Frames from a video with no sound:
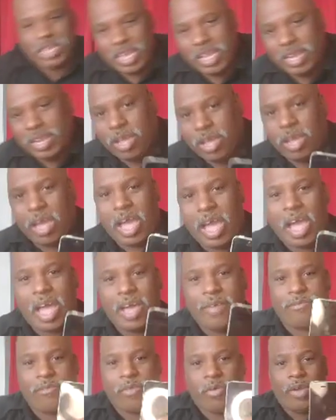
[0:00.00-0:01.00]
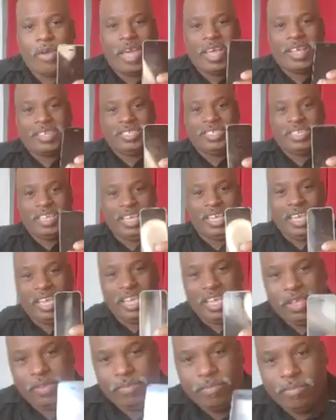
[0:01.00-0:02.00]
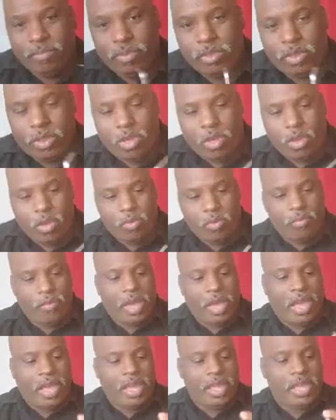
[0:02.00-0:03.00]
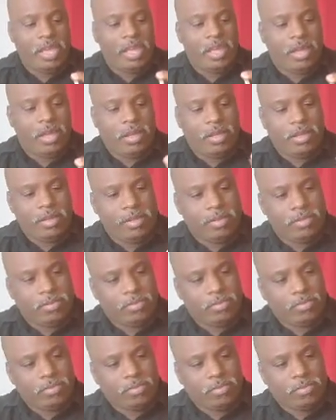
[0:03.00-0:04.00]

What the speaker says: can take the iPhone SE right here.